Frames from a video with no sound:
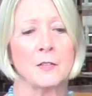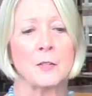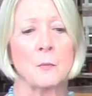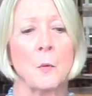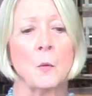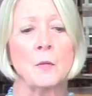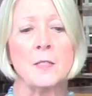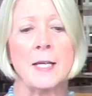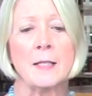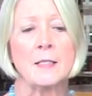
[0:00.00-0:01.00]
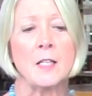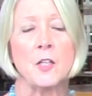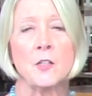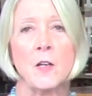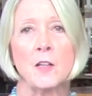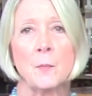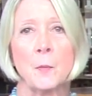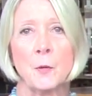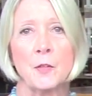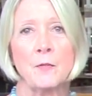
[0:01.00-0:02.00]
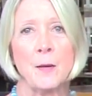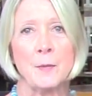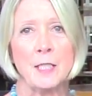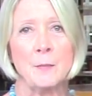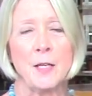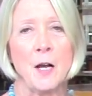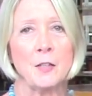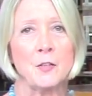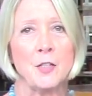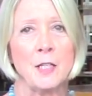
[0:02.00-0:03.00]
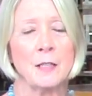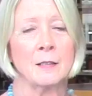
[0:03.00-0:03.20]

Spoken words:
the role of sanitation in the birth of epidemiology